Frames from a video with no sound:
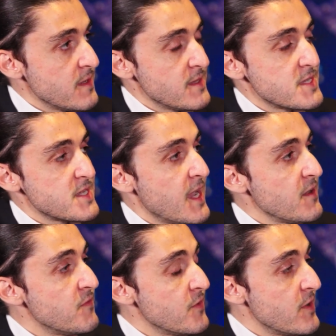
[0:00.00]

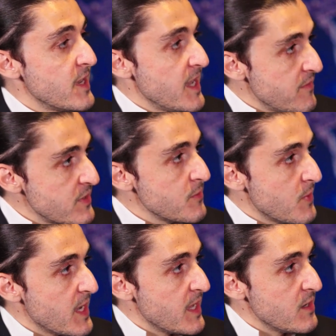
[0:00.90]
designed for
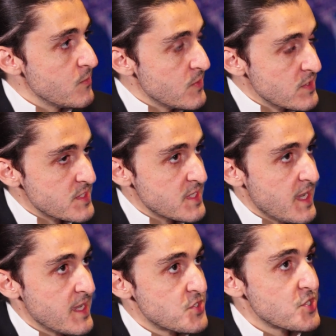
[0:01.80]
everyone was
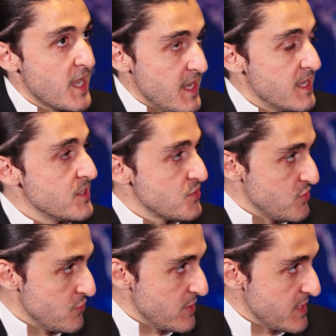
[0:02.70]
a challenge
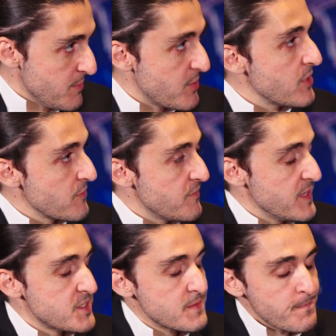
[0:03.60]
during the product
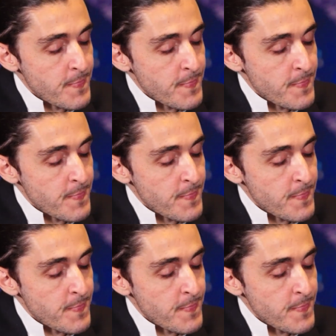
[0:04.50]
phase.